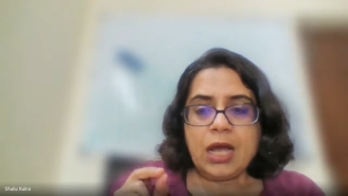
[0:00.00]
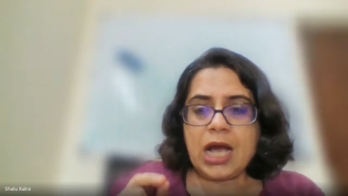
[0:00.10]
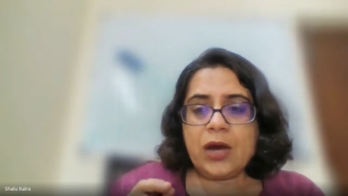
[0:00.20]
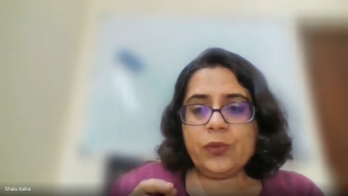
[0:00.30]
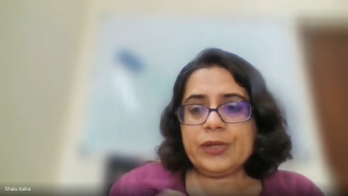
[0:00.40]

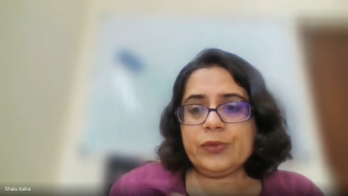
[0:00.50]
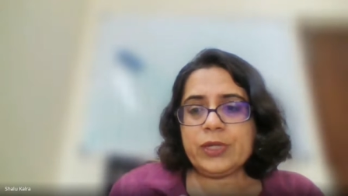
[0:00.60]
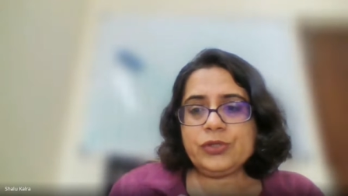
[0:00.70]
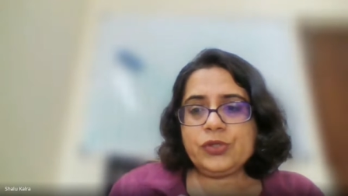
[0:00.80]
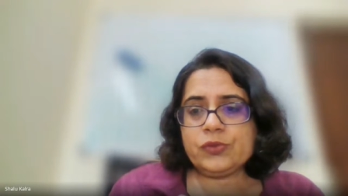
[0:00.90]
How can
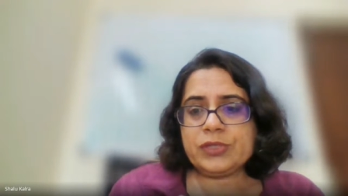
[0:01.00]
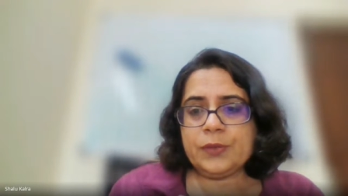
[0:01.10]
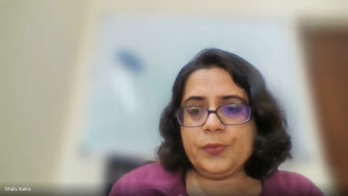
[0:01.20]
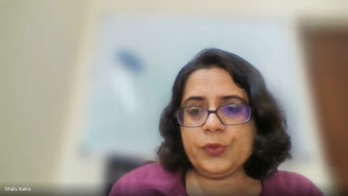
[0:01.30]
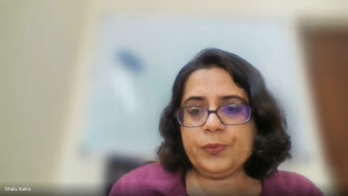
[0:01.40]
one choose
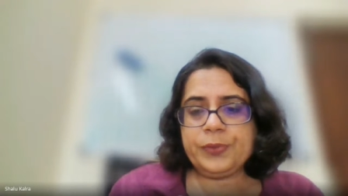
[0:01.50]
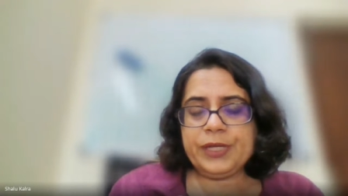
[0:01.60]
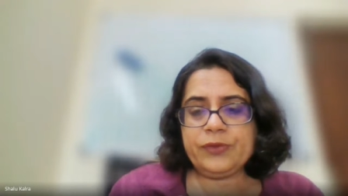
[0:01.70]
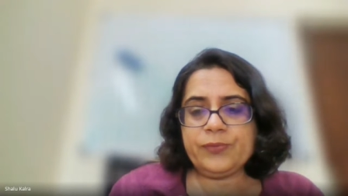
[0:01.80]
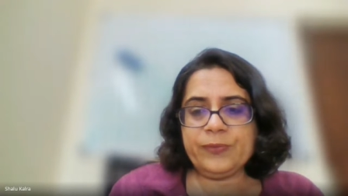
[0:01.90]
the
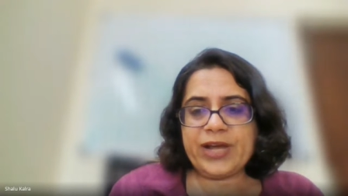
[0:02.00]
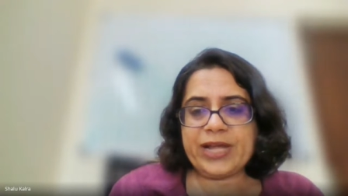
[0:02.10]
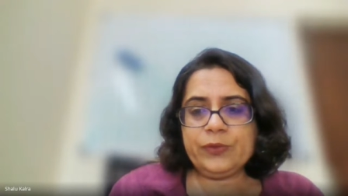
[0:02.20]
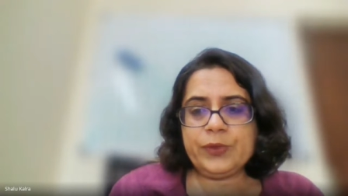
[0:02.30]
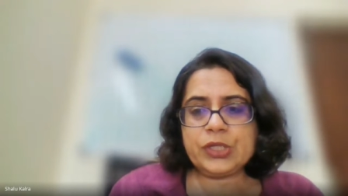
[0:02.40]
appropriate
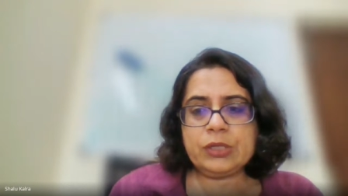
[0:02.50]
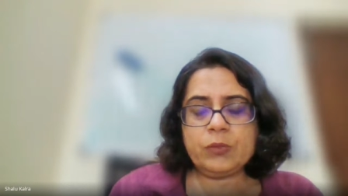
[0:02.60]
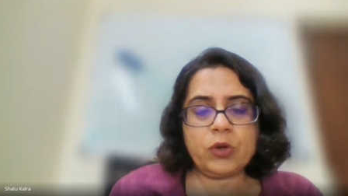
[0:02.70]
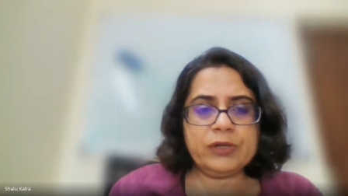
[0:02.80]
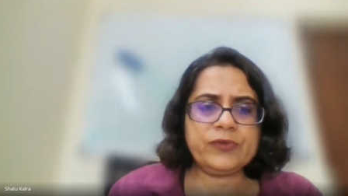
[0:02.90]
valuation
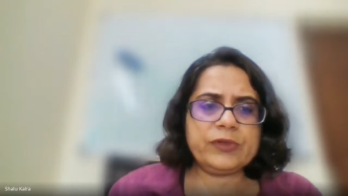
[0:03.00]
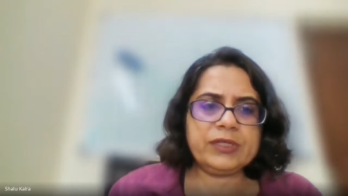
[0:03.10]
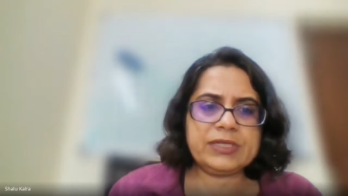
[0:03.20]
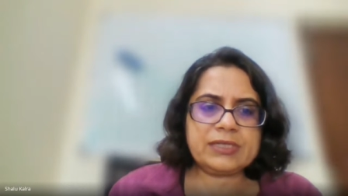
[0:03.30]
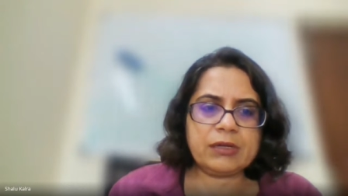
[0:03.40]
model for
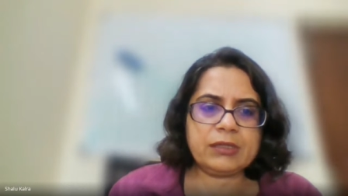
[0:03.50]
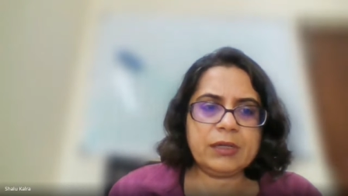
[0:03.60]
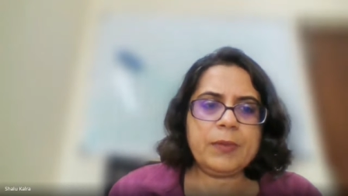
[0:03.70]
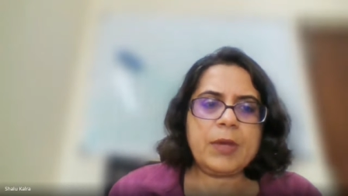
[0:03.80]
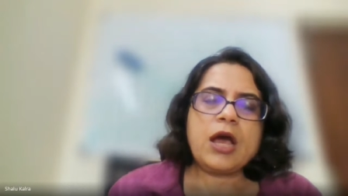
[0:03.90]
their
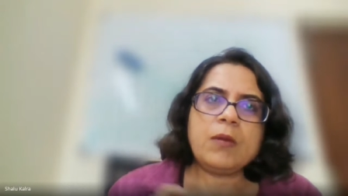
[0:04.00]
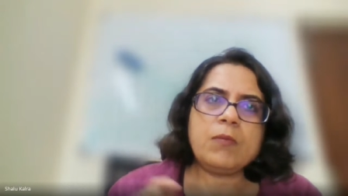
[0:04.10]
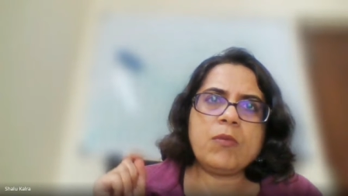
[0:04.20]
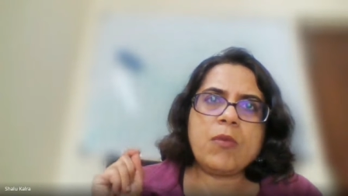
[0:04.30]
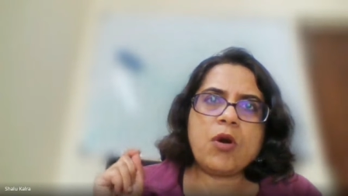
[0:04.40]
startup?
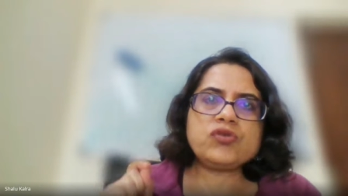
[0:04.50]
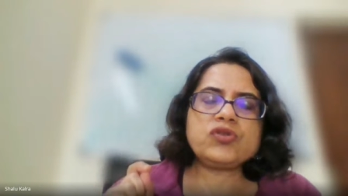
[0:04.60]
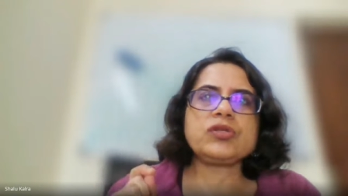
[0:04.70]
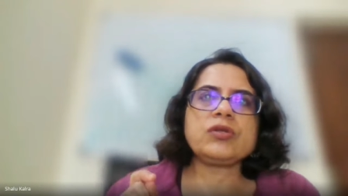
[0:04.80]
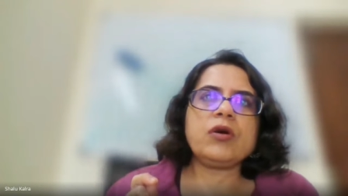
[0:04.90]

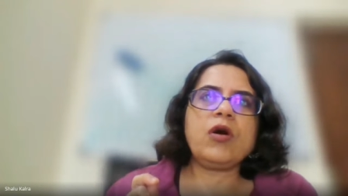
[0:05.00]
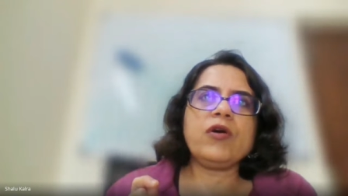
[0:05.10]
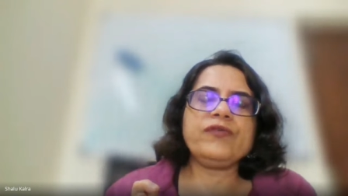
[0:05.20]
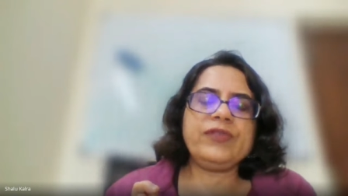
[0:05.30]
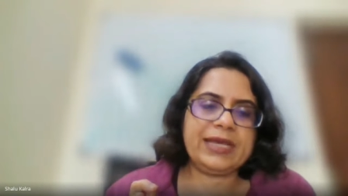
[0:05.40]
Most
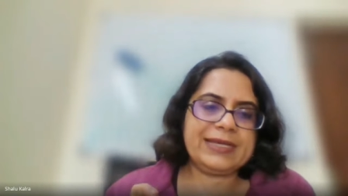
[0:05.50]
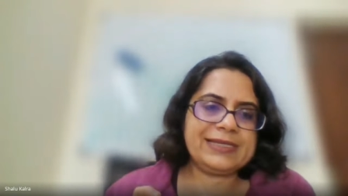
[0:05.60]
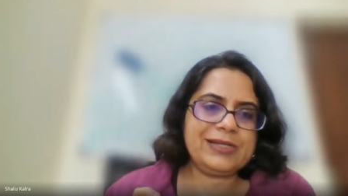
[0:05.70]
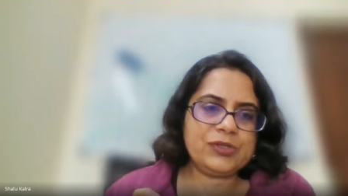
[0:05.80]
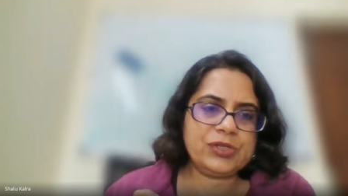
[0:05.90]
of the
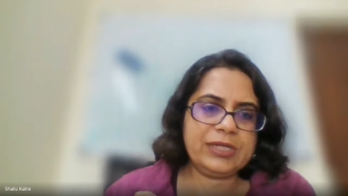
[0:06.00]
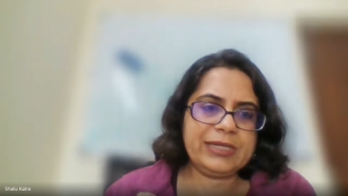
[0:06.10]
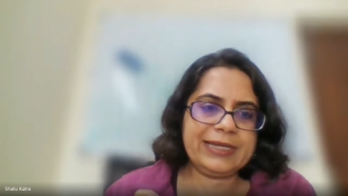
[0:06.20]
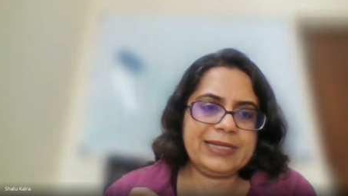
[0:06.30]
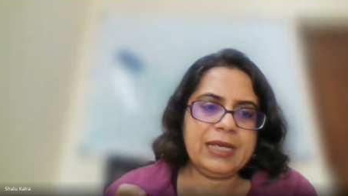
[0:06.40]
Excel sheet,
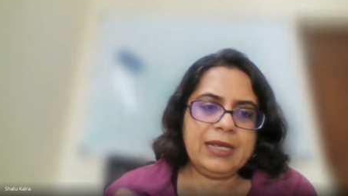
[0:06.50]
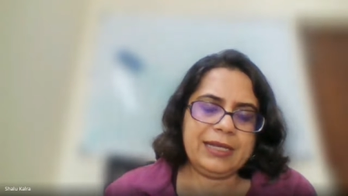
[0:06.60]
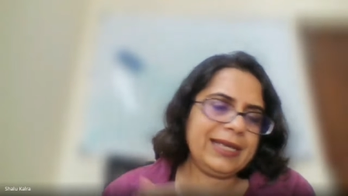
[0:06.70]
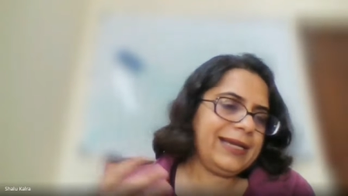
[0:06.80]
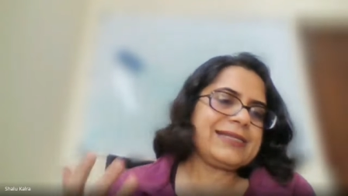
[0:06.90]
like
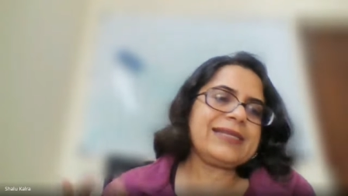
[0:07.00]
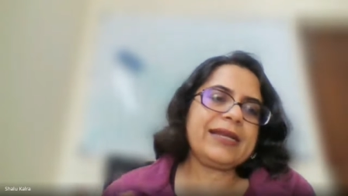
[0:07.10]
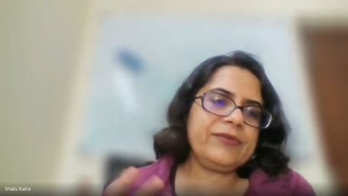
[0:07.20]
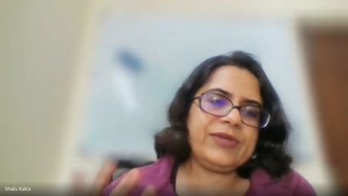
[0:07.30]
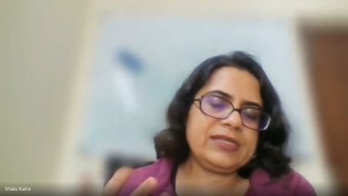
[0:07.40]
like I
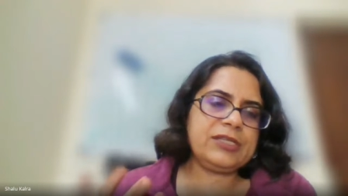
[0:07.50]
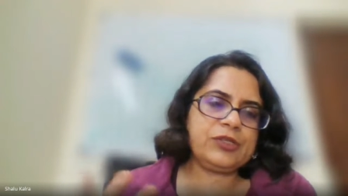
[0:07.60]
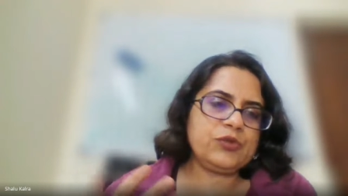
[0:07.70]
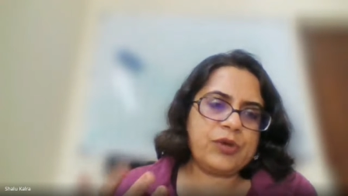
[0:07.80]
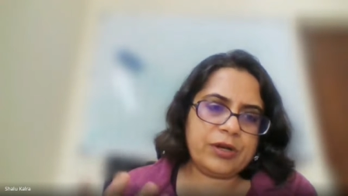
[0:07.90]
said,
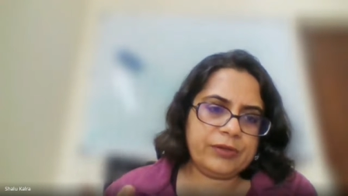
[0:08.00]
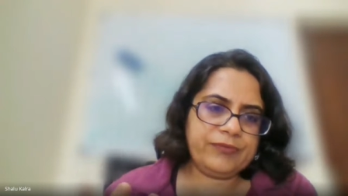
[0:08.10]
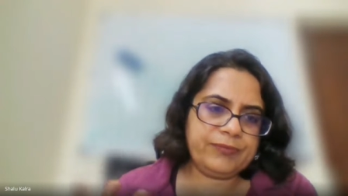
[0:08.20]
VCs do not